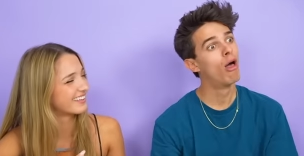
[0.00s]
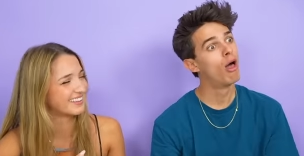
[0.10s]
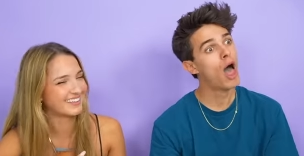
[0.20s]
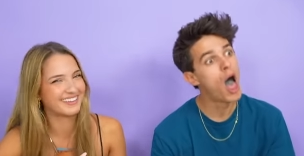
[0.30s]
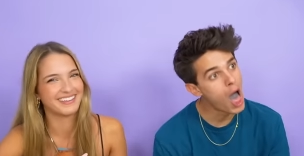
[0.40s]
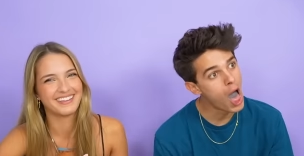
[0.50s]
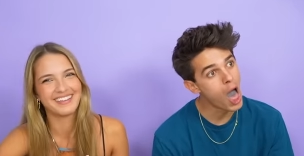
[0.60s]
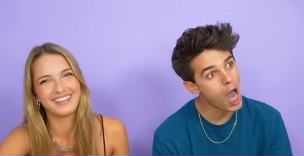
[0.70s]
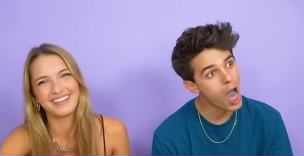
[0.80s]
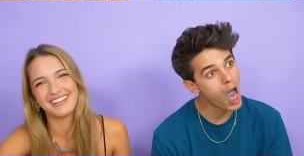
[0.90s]
Speaker 1: and be like,
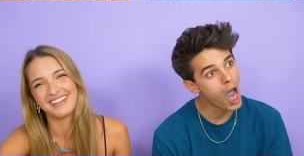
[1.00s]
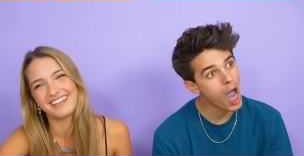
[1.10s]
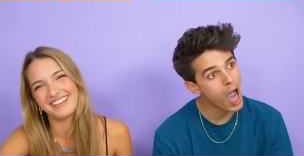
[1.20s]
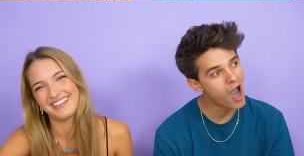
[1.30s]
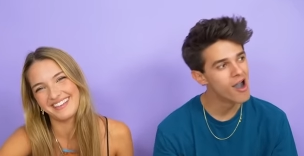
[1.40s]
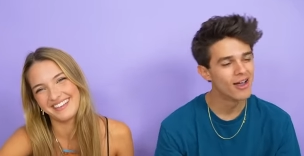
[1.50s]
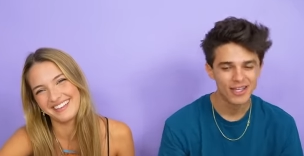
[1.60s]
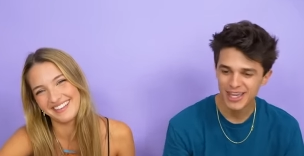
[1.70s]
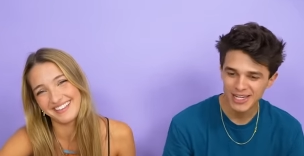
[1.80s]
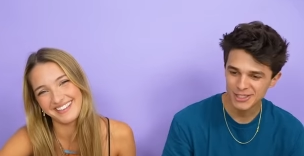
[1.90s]
uh, uh.
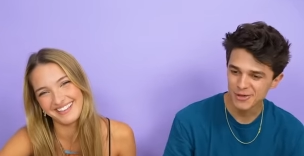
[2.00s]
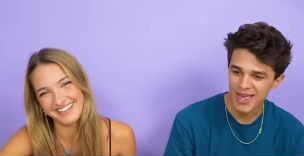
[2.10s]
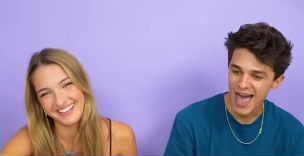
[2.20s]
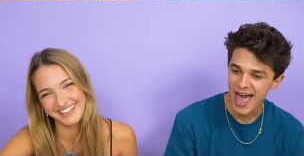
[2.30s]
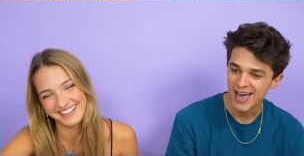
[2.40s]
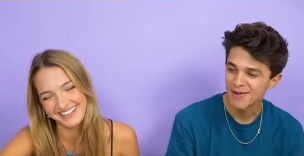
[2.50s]
Can't do that.